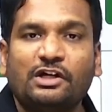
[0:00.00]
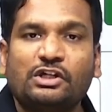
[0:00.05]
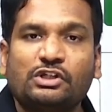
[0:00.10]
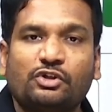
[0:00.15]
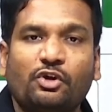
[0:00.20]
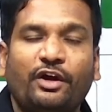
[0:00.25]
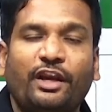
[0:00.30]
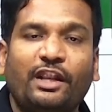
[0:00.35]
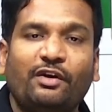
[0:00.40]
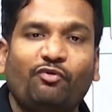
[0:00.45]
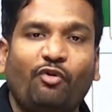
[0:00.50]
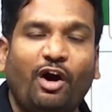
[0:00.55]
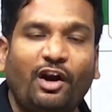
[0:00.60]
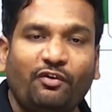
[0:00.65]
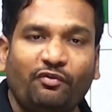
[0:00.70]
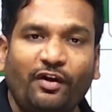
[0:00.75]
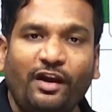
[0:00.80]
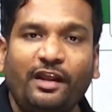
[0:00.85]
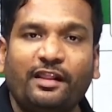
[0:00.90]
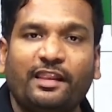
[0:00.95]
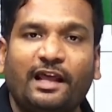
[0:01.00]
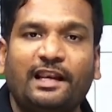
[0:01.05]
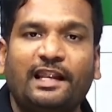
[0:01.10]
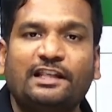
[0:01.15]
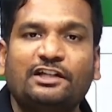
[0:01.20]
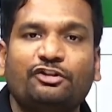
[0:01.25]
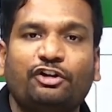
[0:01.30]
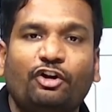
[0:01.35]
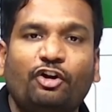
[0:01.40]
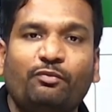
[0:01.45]
So in what way the
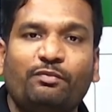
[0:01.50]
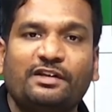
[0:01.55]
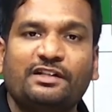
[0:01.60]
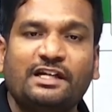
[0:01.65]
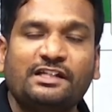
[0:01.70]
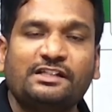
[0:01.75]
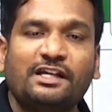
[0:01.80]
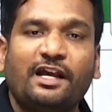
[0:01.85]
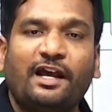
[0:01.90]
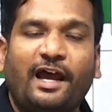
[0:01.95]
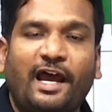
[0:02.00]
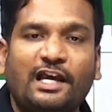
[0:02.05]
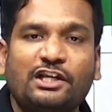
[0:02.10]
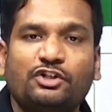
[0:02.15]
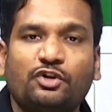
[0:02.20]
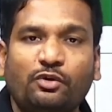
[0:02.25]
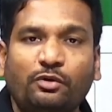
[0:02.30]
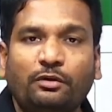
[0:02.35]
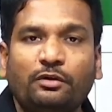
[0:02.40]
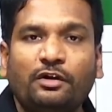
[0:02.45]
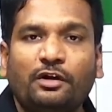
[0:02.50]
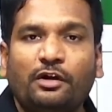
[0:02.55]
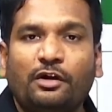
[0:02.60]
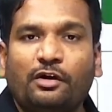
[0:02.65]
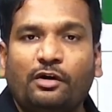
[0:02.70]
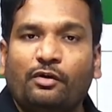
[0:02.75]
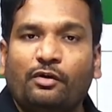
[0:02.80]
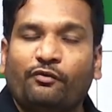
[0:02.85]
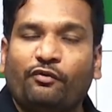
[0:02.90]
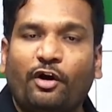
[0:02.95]
legislative business has to
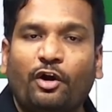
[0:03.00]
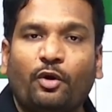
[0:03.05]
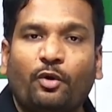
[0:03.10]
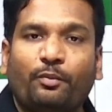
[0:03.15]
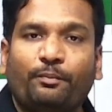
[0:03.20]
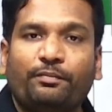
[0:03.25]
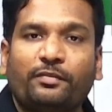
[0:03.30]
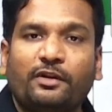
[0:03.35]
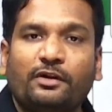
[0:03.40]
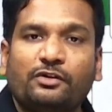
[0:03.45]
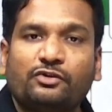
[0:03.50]
follow?